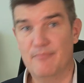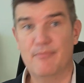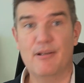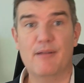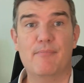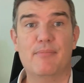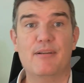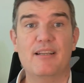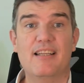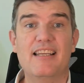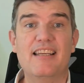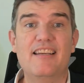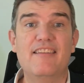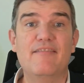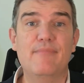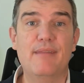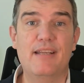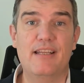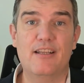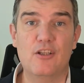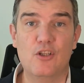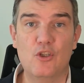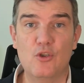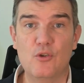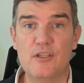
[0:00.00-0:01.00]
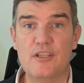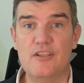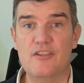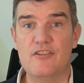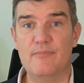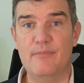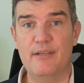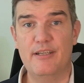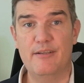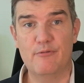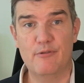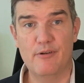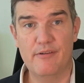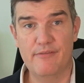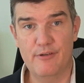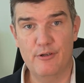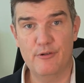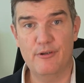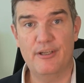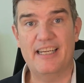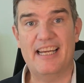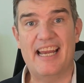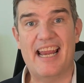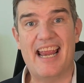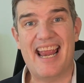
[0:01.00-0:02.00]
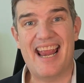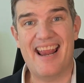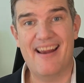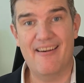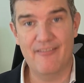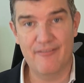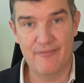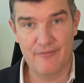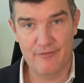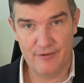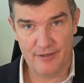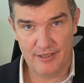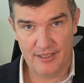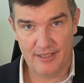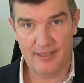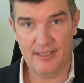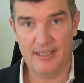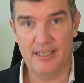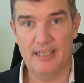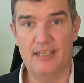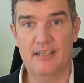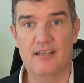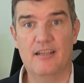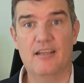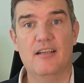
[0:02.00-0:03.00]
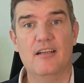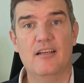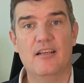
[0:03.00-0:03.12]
but believe me, the lawyers will be reviewing everything